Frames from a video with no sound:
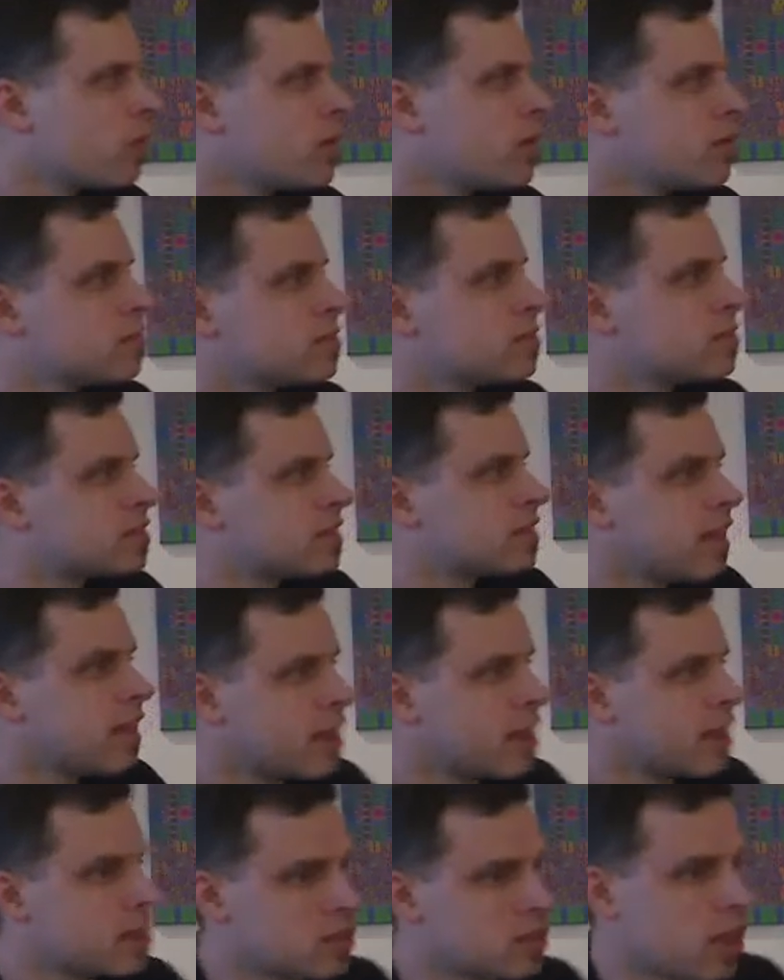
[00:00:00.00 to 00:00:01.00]
to see
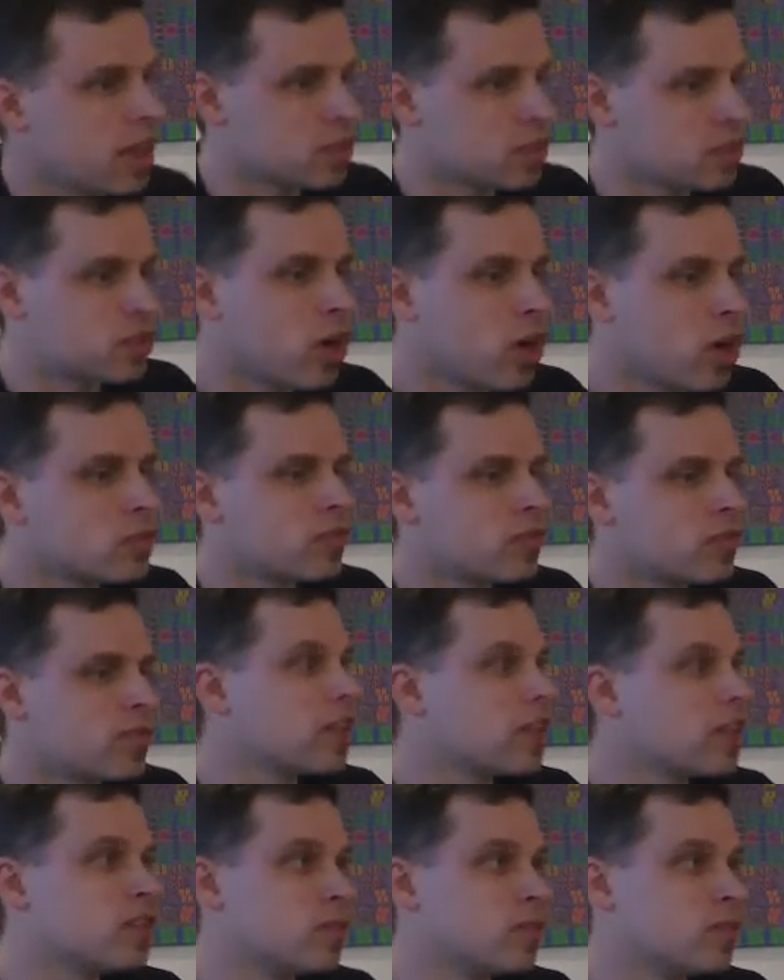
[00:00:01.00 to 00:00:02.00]
that as a total
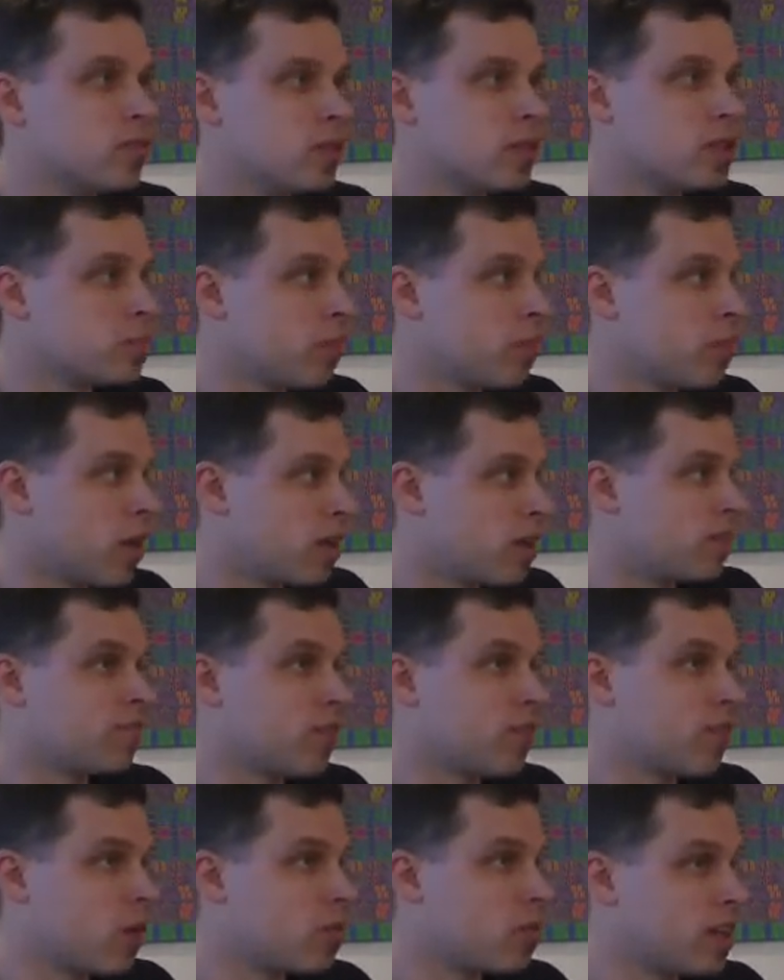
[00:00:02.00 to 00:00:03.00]
function, which by
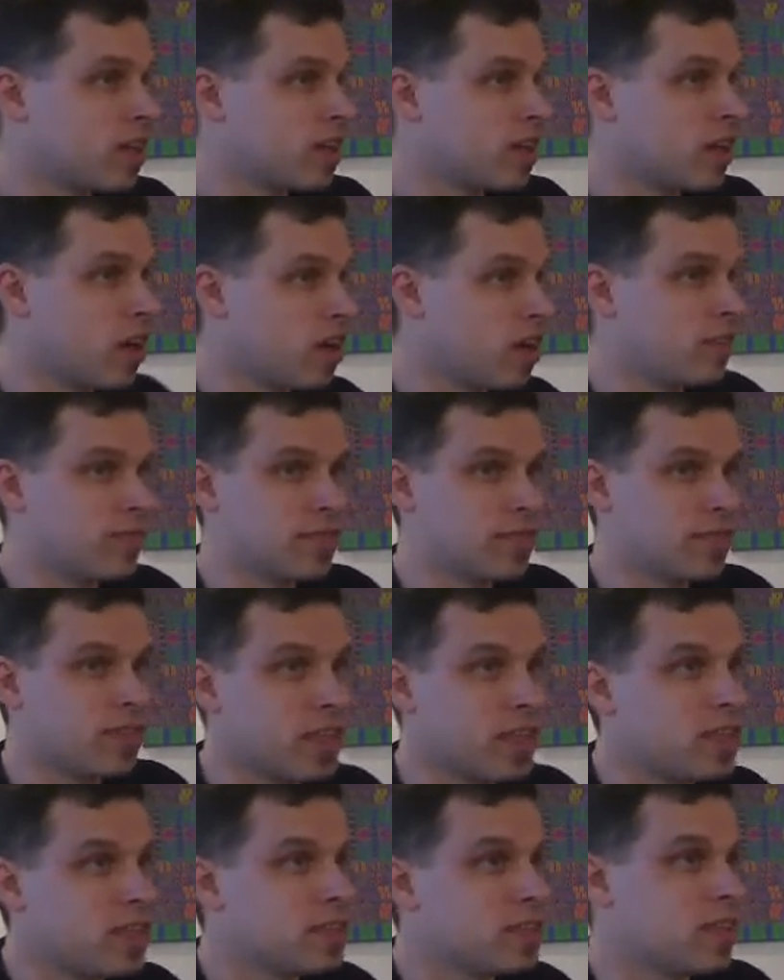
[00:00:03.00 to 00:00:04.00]
default is kind of
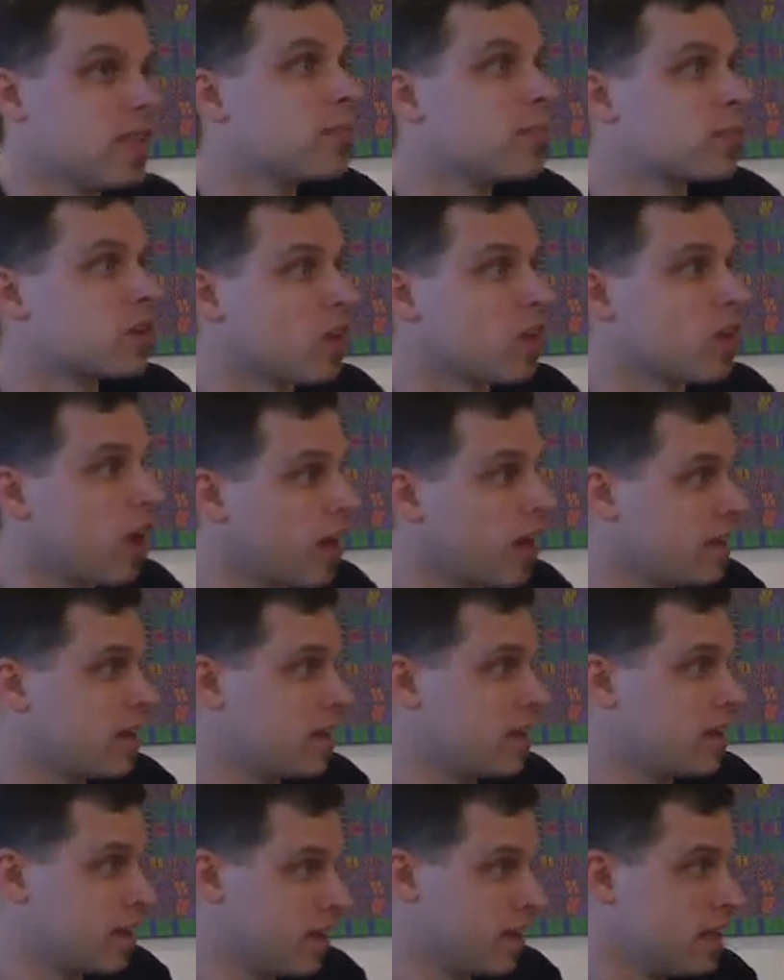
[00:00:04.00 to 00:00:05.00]
implied
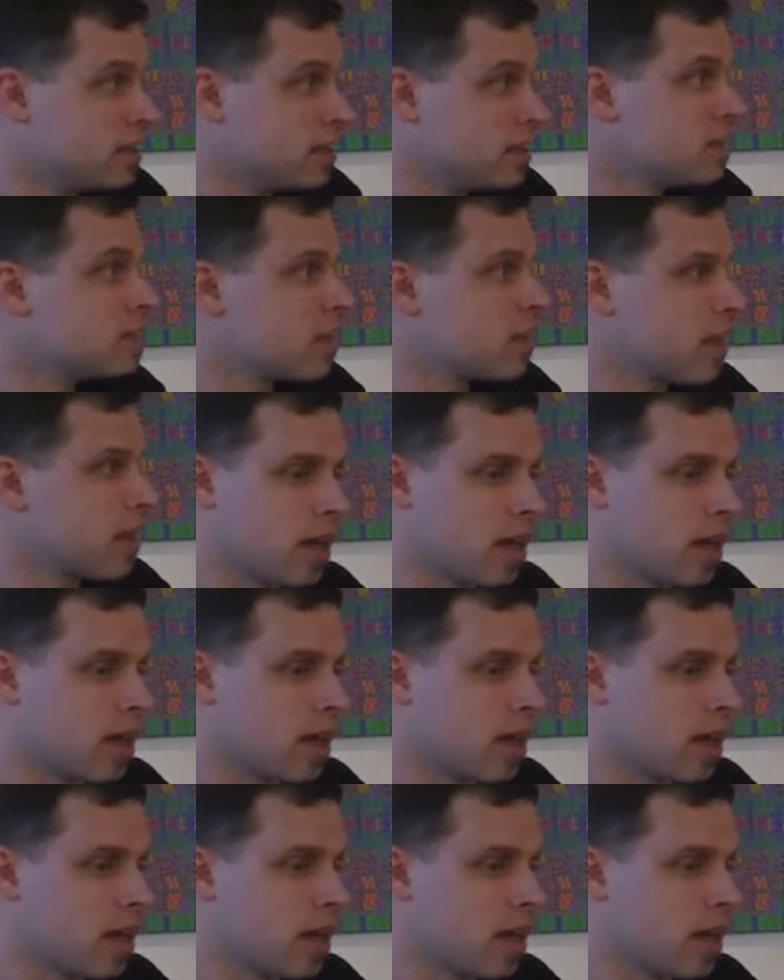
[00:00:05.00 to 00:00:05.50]
that it is,